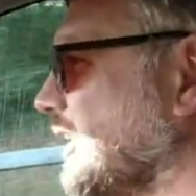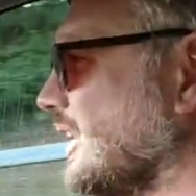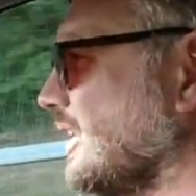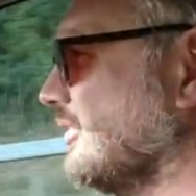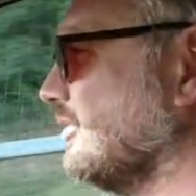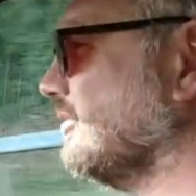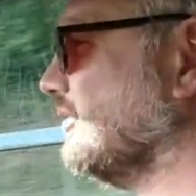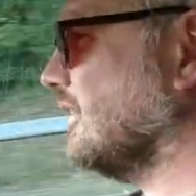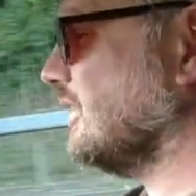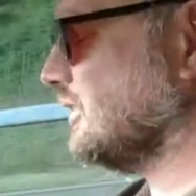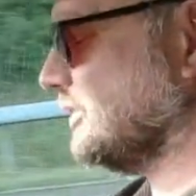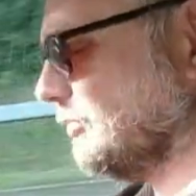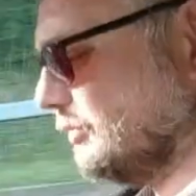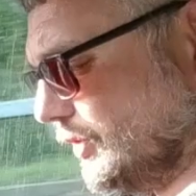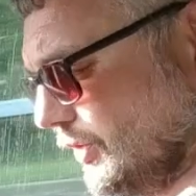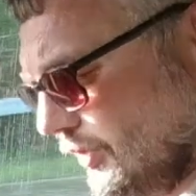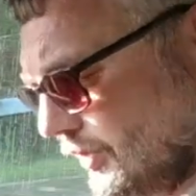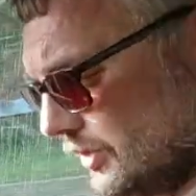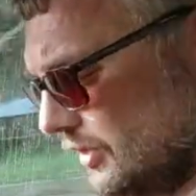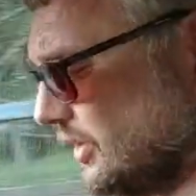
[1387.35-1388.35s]
yeah, lots of
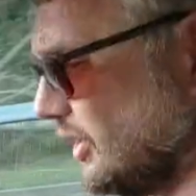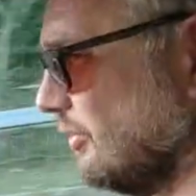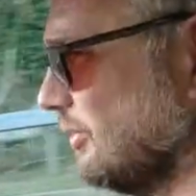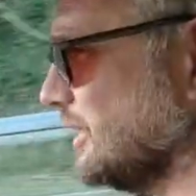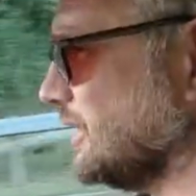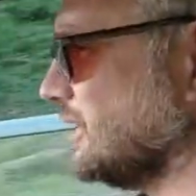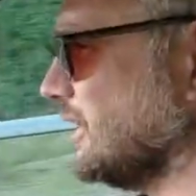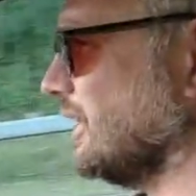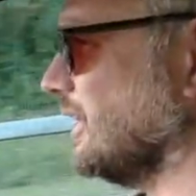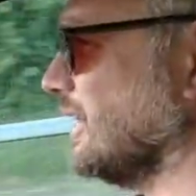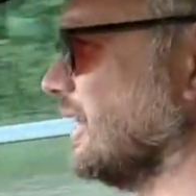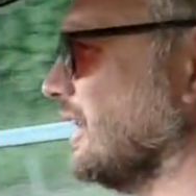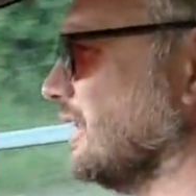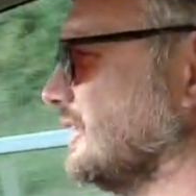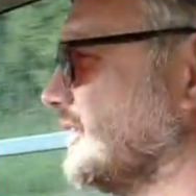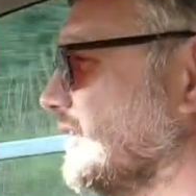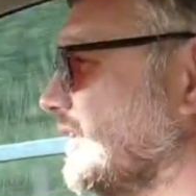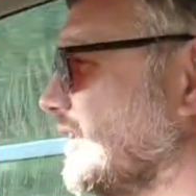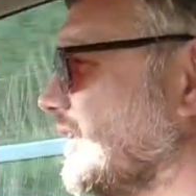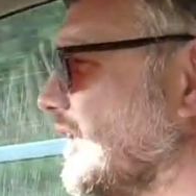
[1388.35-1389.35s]
joyous comments like
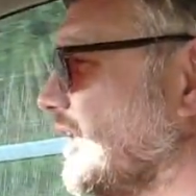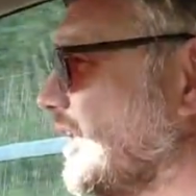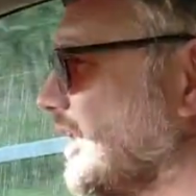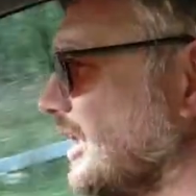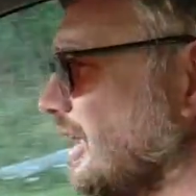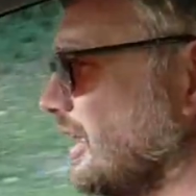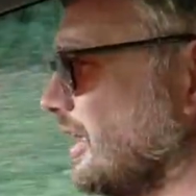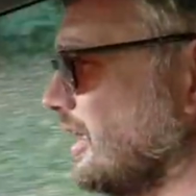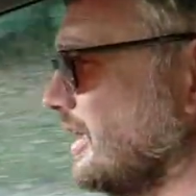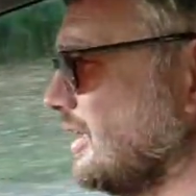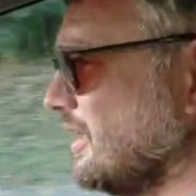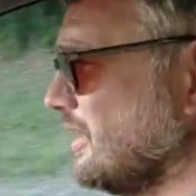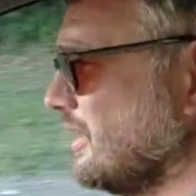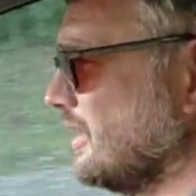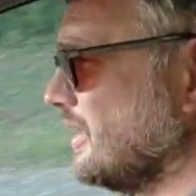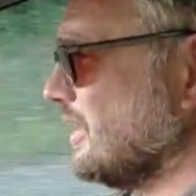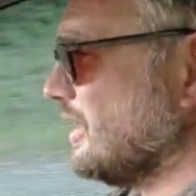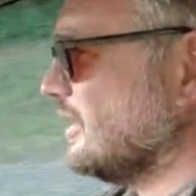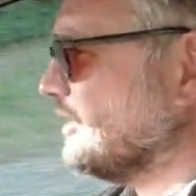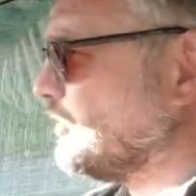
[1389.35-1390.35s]
that.
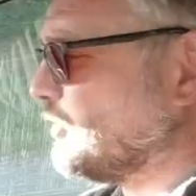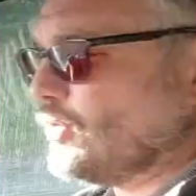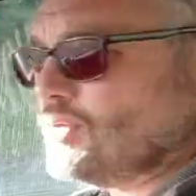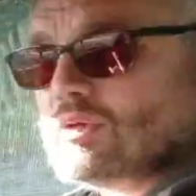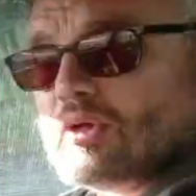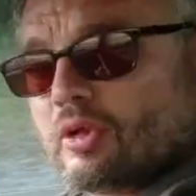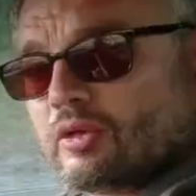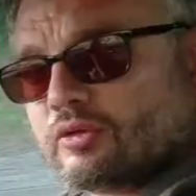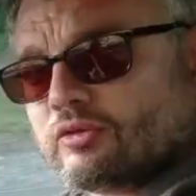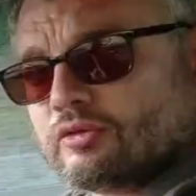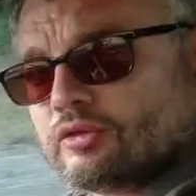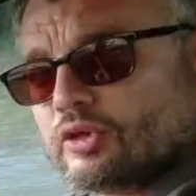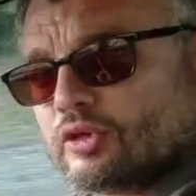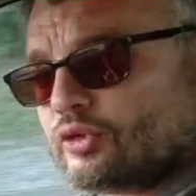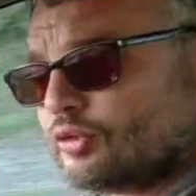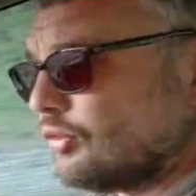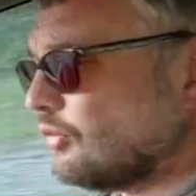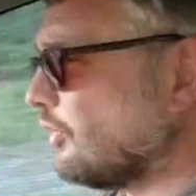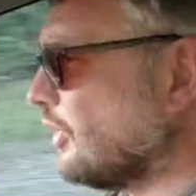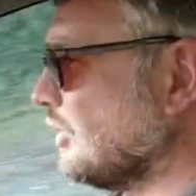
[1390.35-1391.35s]
2 golden
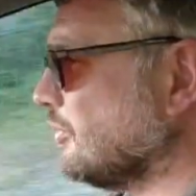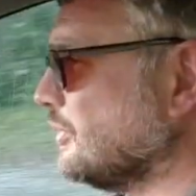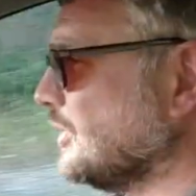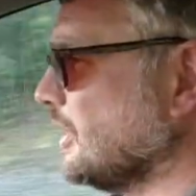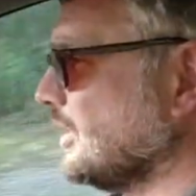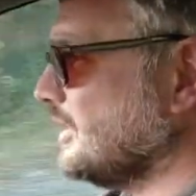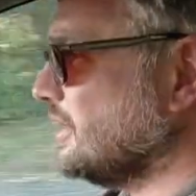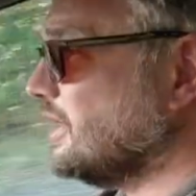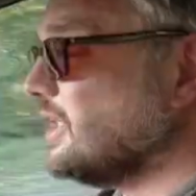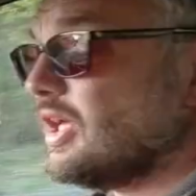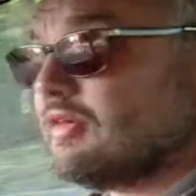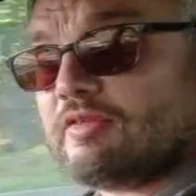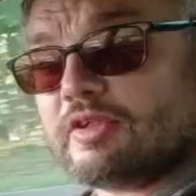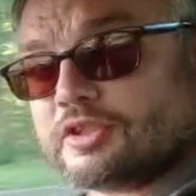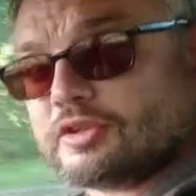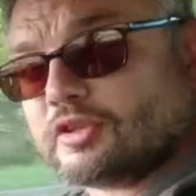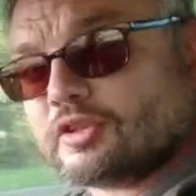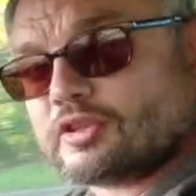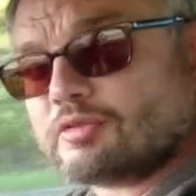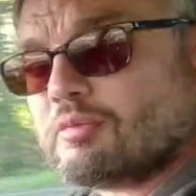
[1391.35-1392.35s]
rules with Hubnut: never
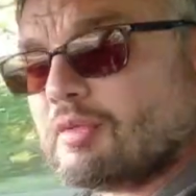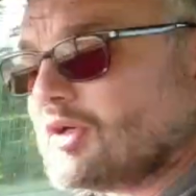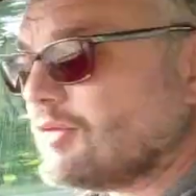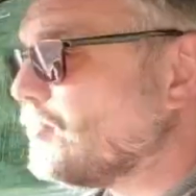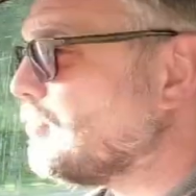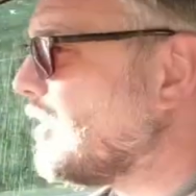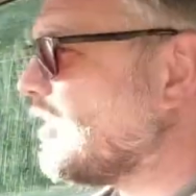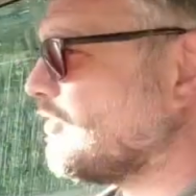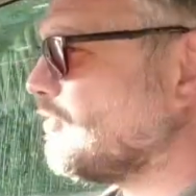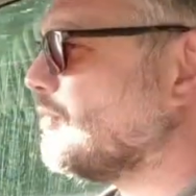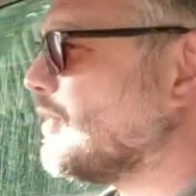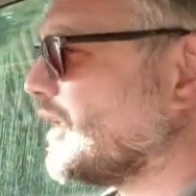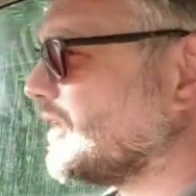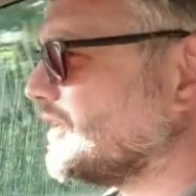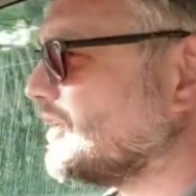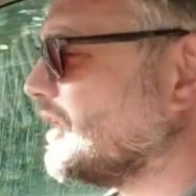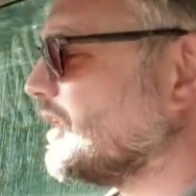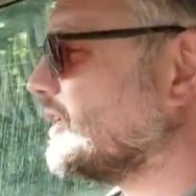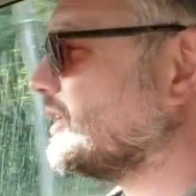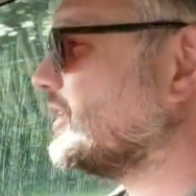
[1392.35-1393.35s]
trust my
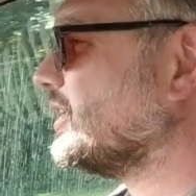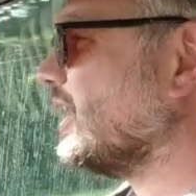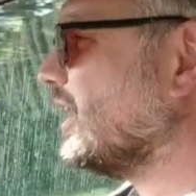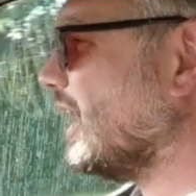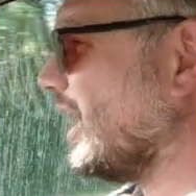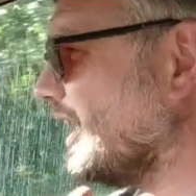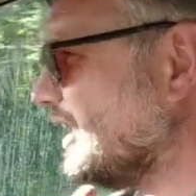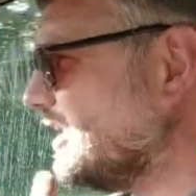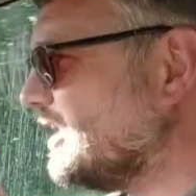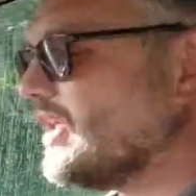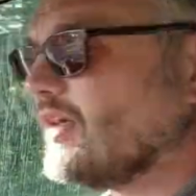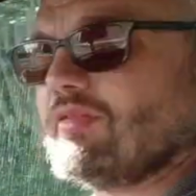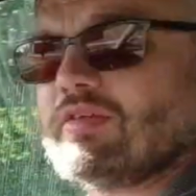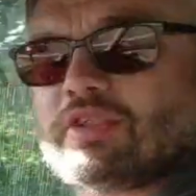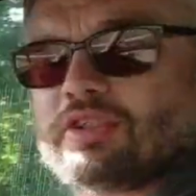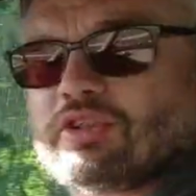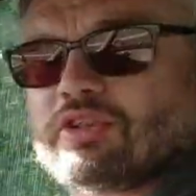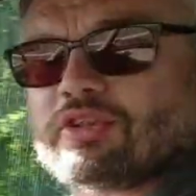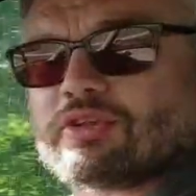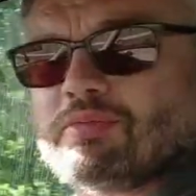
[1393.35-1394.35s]
mathematics and never
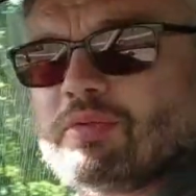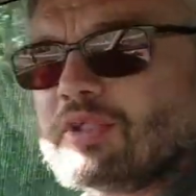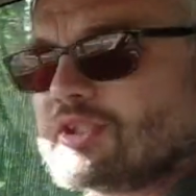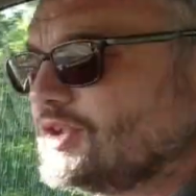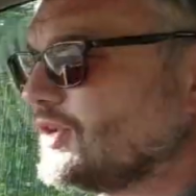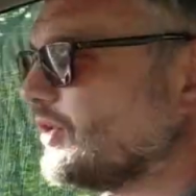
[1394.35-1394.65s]
trust my